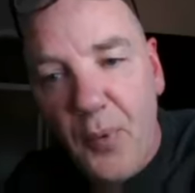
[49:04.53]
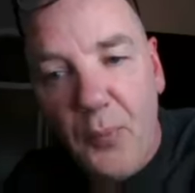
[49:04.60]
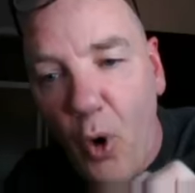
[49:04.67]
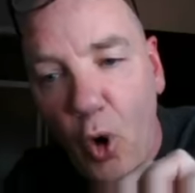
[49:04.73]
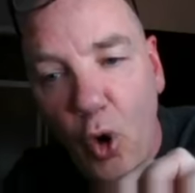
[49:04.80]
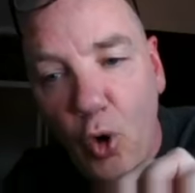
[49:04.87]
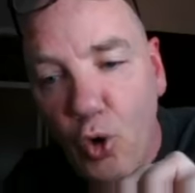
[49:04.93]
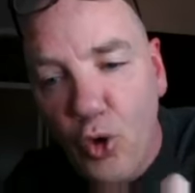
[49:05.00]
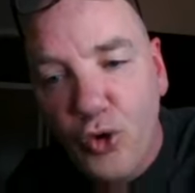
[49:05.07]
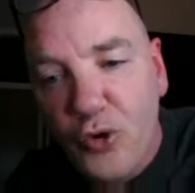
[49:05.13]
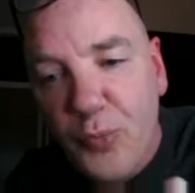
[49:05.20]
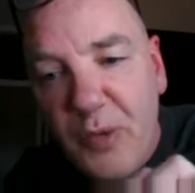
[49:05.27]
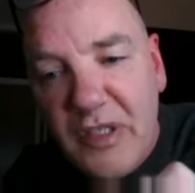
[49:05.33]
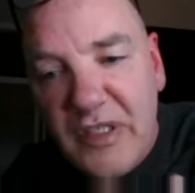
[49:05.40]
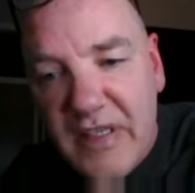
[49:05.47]

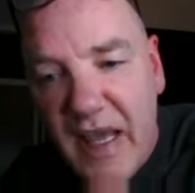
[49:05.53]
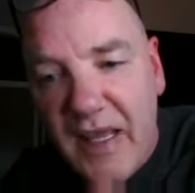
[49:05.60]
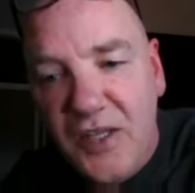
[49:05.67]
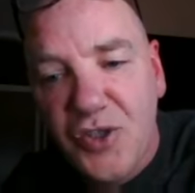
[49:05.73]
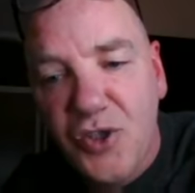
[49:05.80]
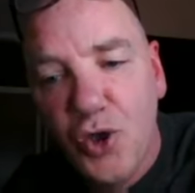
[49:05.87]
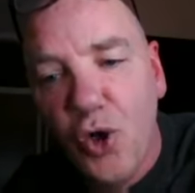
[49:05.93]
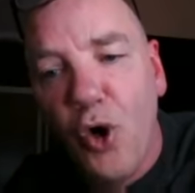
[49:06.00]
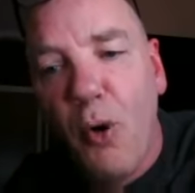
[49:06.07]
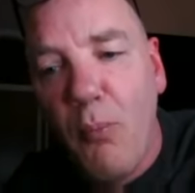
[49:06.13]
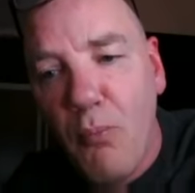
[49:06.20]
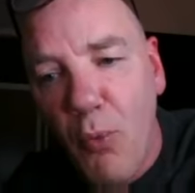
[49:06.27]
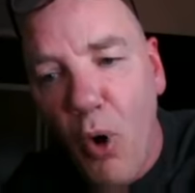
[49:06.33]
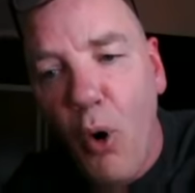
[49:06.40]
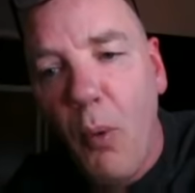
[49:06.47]
100%,
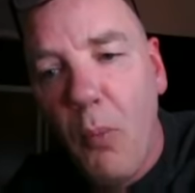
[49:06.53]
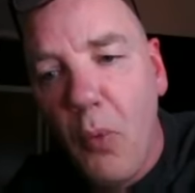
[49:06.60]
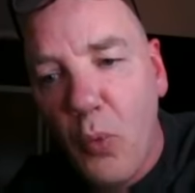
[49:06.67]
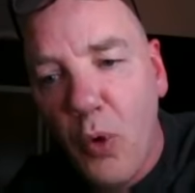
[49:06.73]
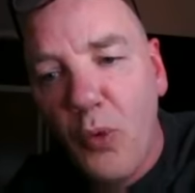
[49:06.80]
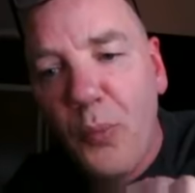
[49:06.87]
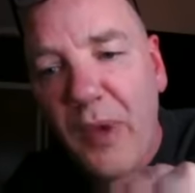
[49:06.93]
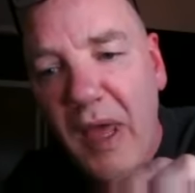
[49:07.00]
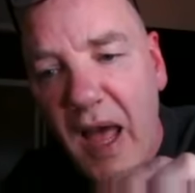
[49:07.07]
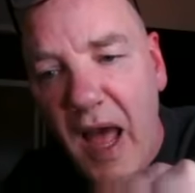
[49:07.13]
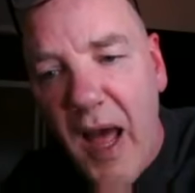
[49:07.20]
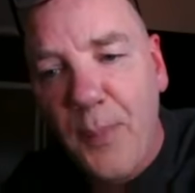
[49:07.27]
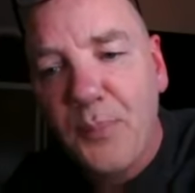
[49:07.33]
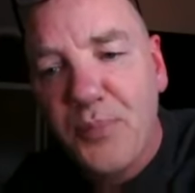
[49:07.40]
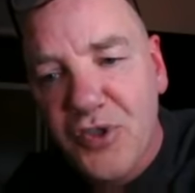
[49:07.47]
your mum will be
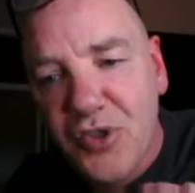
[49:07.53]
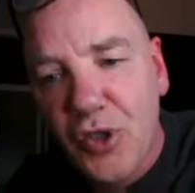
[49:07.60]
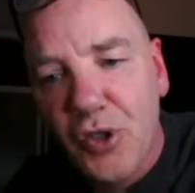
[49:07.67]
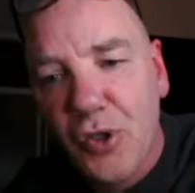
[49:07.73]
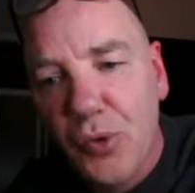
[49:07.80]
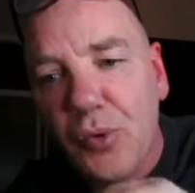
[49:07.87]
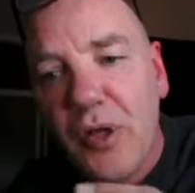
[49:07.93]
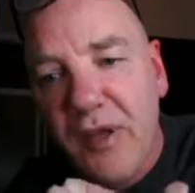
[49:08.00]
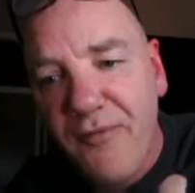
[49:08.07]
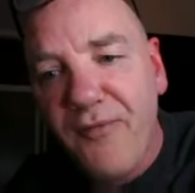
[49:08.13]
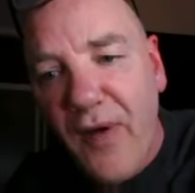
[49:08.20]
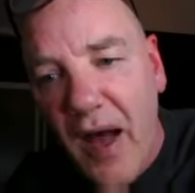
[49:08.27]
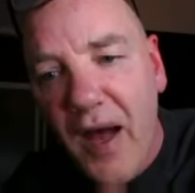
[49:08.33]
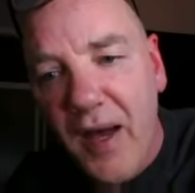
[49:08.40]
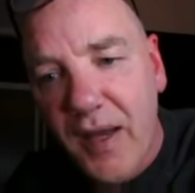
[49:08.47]

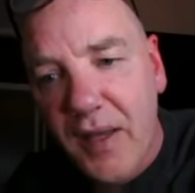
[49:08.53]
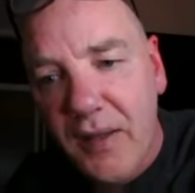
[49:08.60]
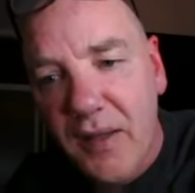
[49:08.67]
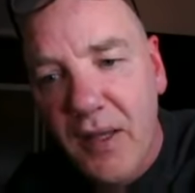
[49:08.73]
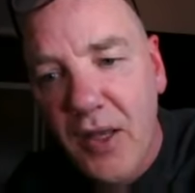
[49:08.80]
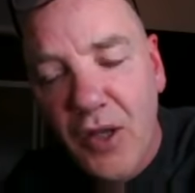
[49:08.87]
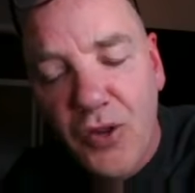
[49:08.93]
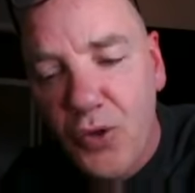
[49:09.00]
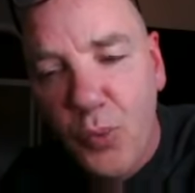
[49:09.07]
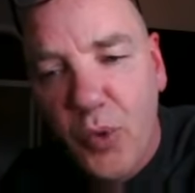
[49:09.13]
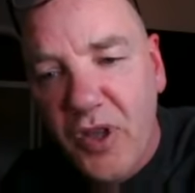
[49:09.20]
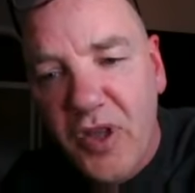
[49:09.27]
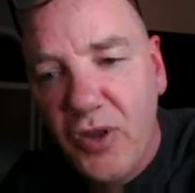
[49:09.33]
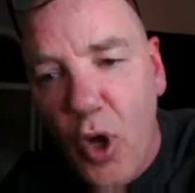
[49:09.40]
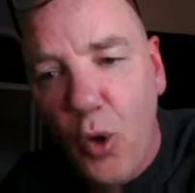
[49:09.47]
absolutely fine,
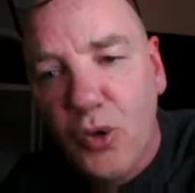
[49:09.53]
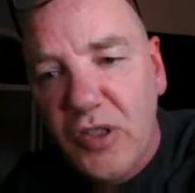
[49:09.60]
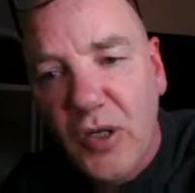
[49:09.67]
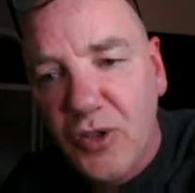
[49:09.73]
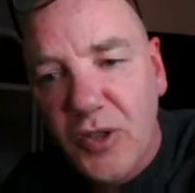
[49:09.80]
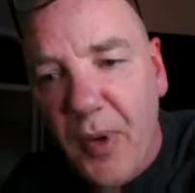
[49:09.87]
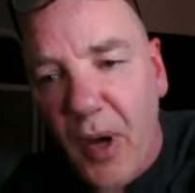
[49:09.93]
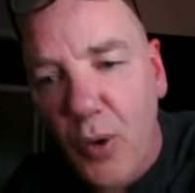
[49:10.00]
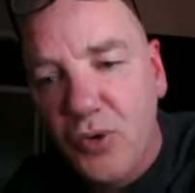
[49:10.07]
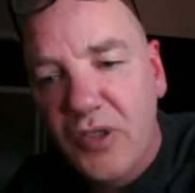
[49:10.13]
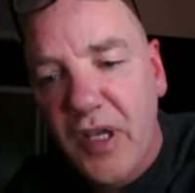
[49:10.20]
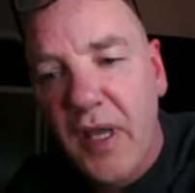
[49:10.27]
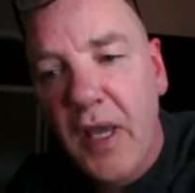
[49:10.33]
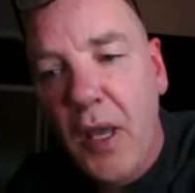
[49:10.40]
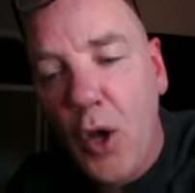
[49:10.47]
with no doubt
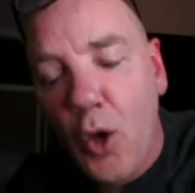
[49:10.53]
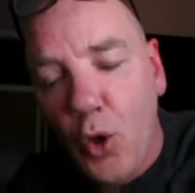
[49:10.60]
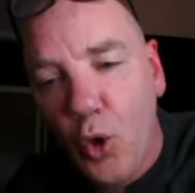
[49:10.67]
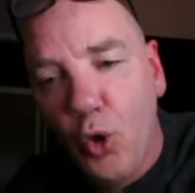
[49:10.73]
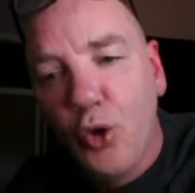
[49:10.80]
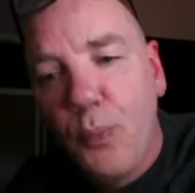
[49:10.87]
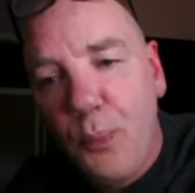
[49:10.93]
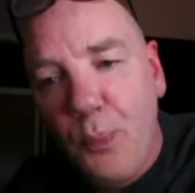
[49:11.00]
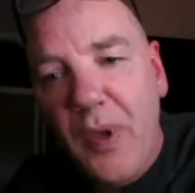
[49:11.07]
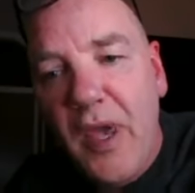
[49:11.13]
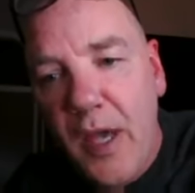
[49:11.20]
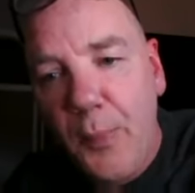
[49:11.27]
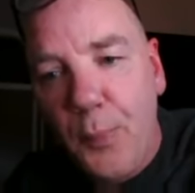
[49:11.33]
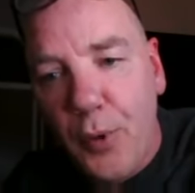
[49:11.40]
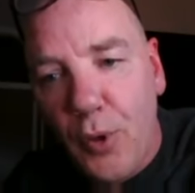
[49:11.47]
about it. Good
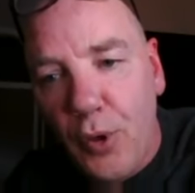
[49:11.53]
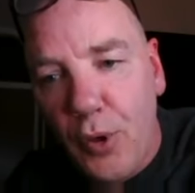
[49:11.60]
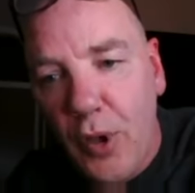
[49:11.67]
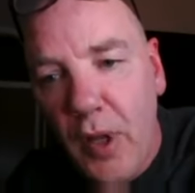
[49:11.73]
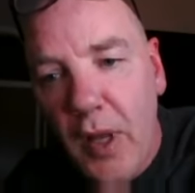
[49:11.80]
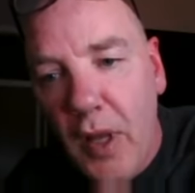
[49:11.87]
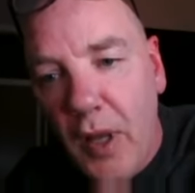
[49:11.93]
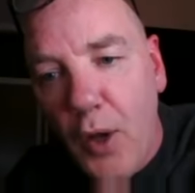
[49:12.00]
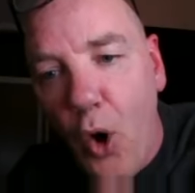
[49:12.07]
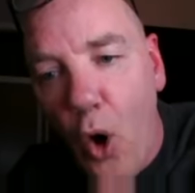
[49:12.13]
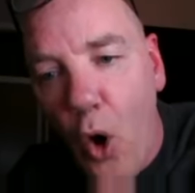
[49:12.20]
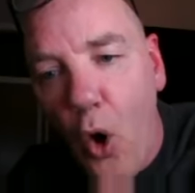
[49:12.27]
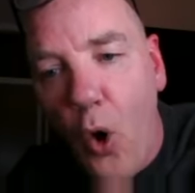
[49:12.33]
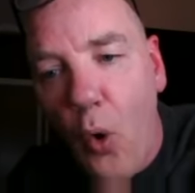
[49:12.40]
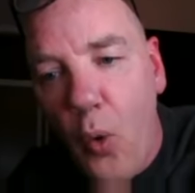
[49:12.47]
people
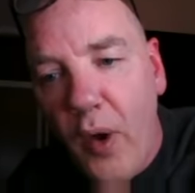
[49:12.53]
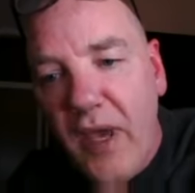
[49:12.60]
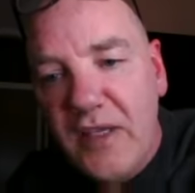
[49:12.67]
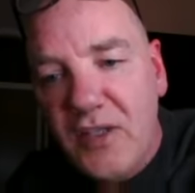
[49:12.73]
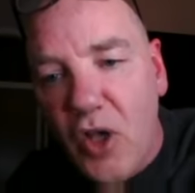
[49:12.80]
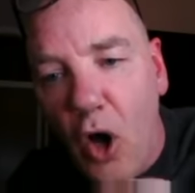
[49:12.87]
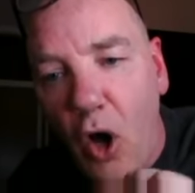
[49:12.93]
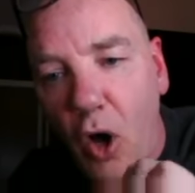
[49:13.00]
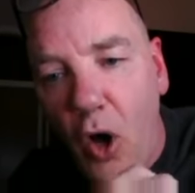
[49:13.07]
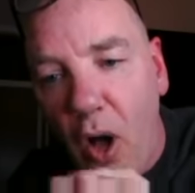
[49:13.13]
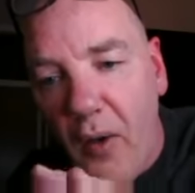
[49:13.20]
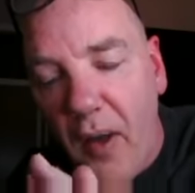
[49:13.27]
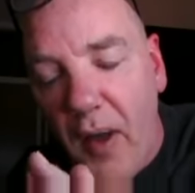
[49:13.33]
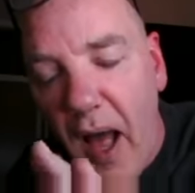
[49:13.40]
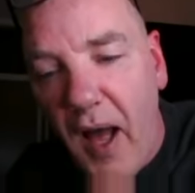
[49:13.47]
always
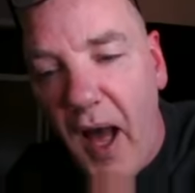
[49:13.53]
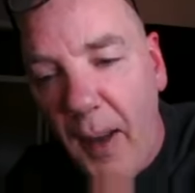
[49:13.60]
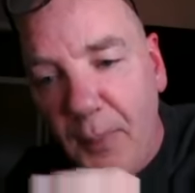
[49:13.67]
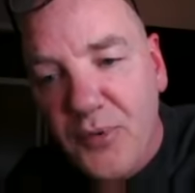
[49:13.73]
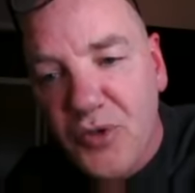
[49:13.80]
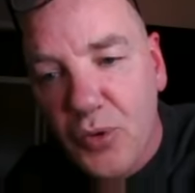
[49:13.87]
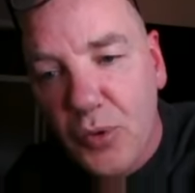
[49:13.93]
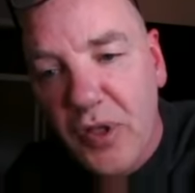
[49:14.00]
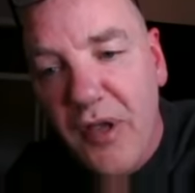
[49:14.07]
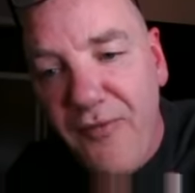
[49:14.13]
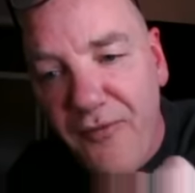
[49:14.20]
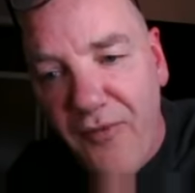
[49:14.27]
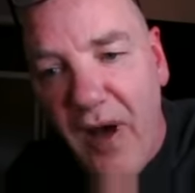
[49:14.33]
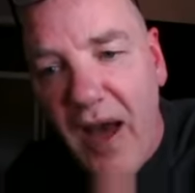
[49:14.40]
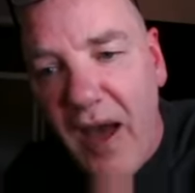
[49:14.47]
are
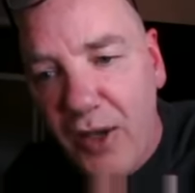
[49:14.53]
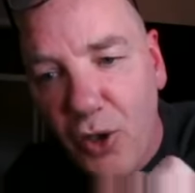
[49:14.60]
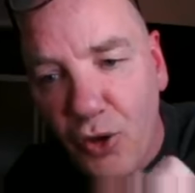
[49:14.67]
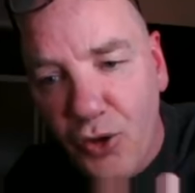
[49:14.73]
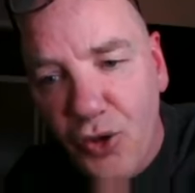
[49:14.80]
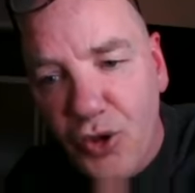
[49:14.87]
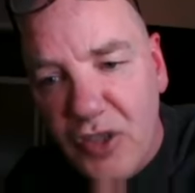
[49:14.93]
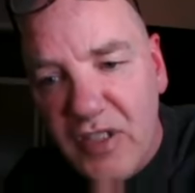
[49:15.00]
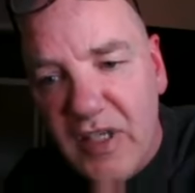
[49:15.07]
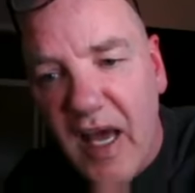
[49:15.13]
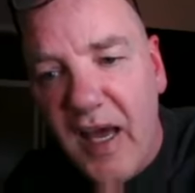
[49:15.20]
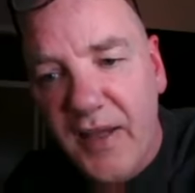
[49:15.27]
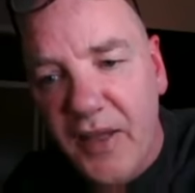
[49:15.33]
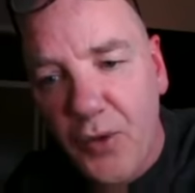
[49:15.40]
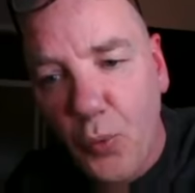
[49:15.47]
absolutely fine on the other
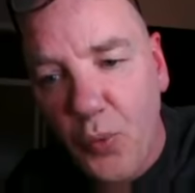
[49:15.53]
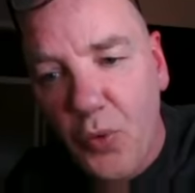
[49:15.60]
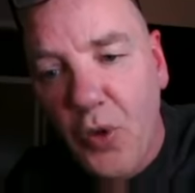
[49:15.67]
side.